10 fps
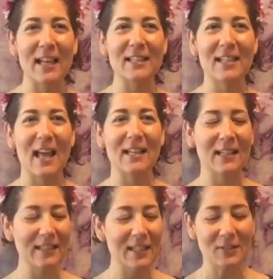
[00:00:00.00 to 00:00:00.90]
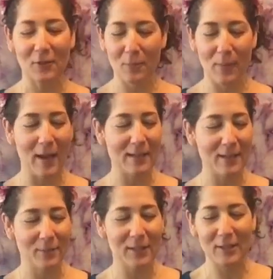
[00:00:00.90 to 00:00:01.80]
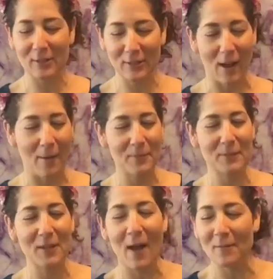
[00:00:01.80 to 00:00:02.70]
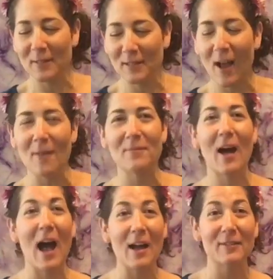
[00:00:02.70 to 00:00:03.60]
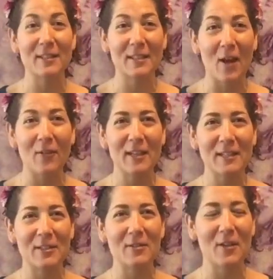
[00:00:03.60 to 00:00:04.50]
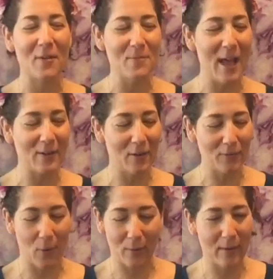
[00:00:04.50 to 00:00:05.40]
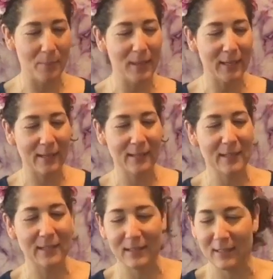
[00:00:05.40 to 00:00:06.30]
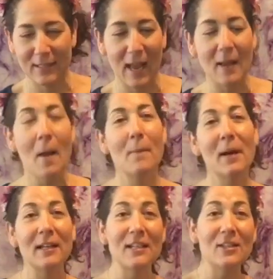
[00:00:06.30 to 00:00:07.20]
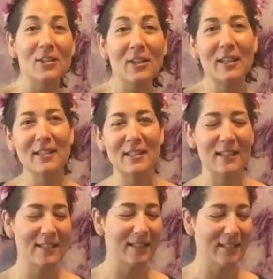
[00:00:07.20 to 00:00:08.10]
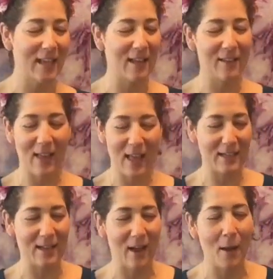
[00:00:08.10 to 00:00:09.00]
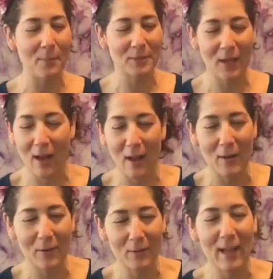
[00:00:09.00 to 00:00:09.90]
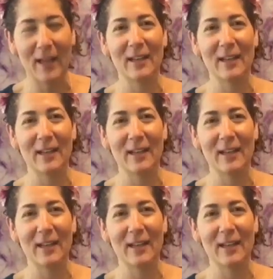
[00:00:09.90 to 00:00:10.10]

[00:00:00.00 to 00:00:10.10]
and I said, little bunny, will you stop, stop, stop? I was going to the meadow for a picnic today, but he shook his little tail and he hopped away